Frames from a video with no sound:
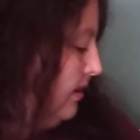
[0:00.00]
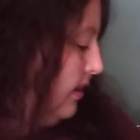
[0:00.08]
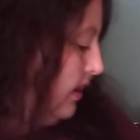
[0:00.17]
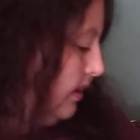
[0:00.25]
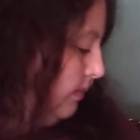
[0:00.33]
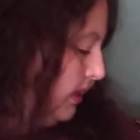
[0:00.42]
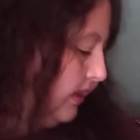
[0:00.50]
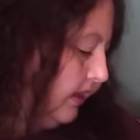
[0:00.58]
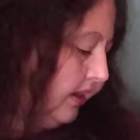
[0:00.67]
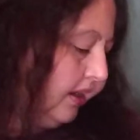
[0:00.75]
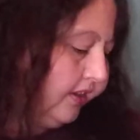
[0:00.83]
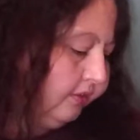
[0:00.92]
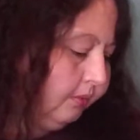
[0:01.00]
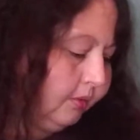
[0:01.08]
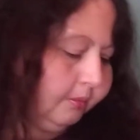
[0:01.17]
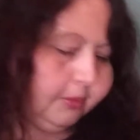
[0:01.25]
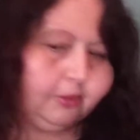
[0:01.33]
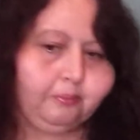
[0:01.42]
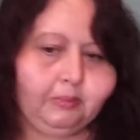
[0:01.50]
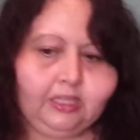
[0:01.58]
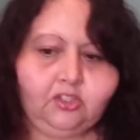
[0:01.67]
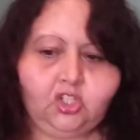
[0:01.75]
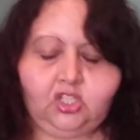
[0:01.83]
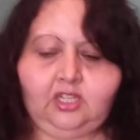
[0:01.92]
The honorable
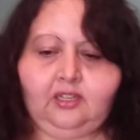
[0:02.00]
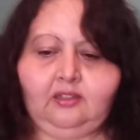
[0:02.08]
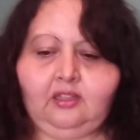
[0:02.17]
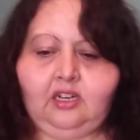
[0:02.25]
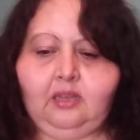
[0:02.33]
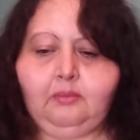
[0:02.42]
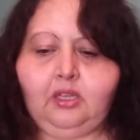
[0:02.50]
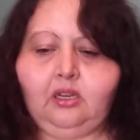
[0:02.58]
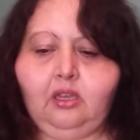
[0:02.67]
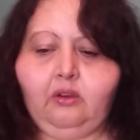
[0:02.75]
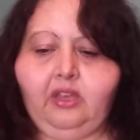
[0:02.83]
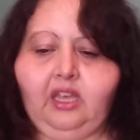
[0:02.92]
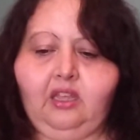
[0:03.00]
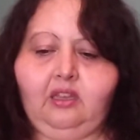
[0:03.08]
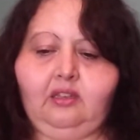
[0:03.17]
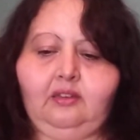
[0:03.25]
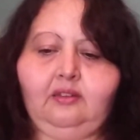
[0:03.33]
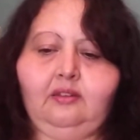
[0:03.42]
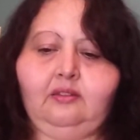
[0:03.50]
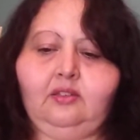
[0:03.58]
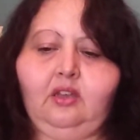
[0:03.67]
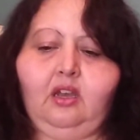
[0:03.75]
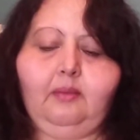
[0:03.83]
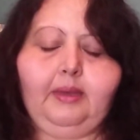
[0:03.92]
mention that I'm going to go ahead and
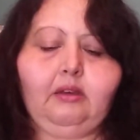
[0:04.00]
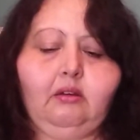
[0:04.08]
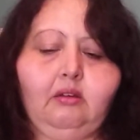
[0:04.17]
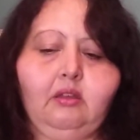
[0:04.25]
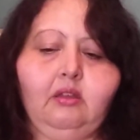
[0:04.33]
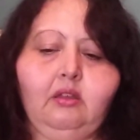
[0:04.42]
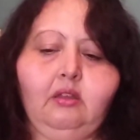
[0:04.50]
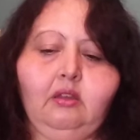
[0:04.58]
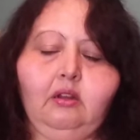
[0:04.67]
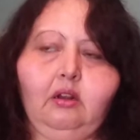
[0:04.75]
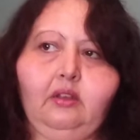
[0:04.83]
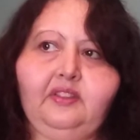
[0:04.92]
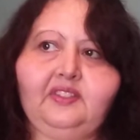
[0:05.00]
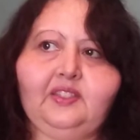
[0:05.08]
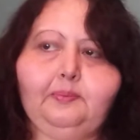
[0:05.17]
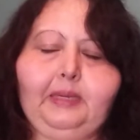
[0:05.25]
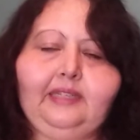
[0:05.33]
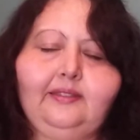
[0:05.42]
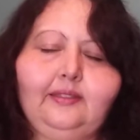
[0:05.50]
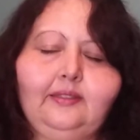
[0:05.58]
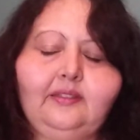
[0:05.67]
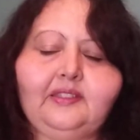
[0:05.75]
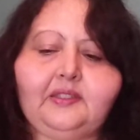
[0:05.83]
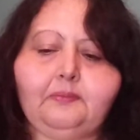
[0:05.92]
talk about are the spices.